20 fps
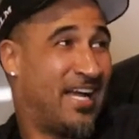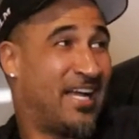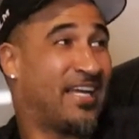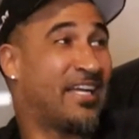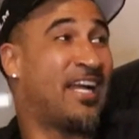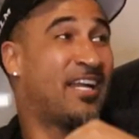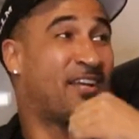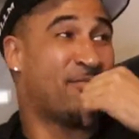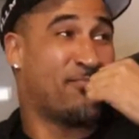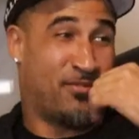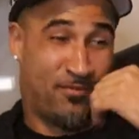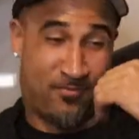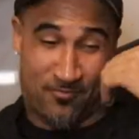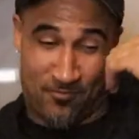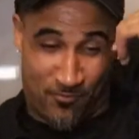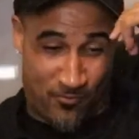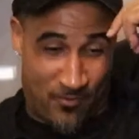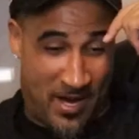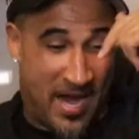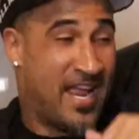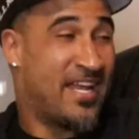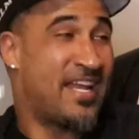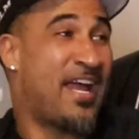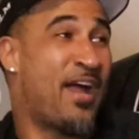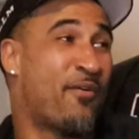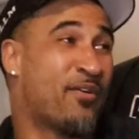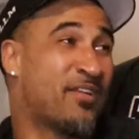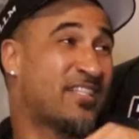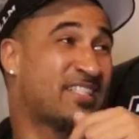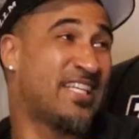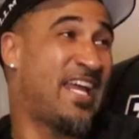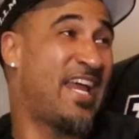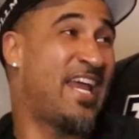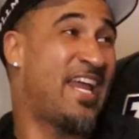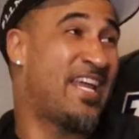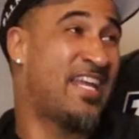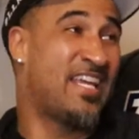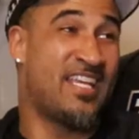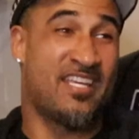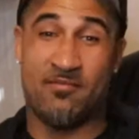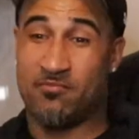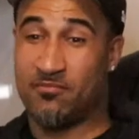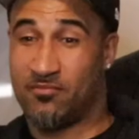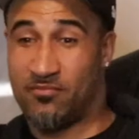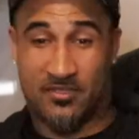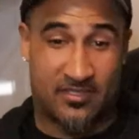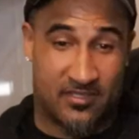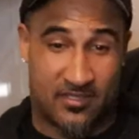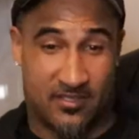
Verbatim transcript: I gotta right now the same